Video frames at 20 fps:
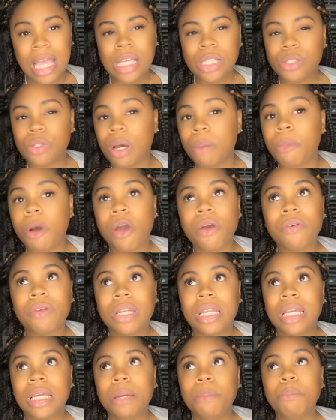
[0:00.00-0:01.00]
So I'm
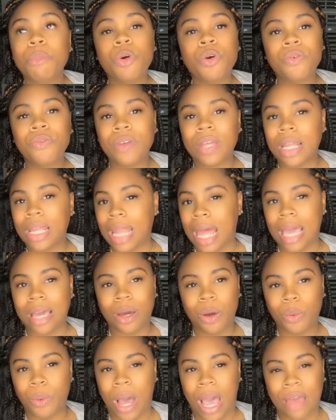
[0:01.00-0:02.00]
already moving like
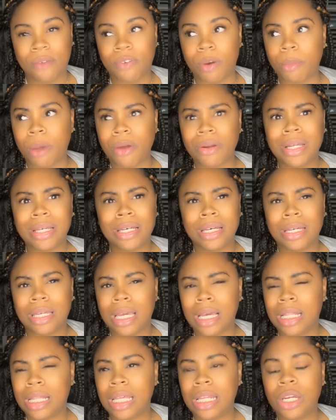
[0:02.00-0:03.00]
a wife. I'm already
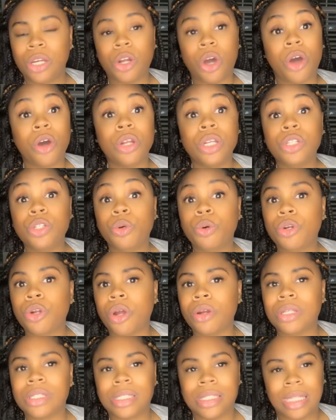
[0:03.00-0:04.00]
cooking, cleaning, doing all
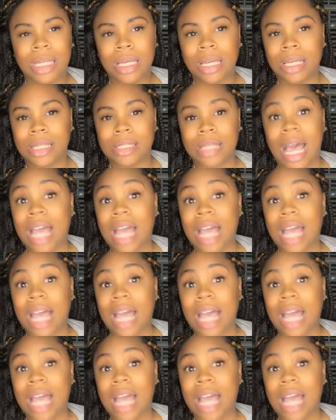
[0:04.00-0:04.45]
these things.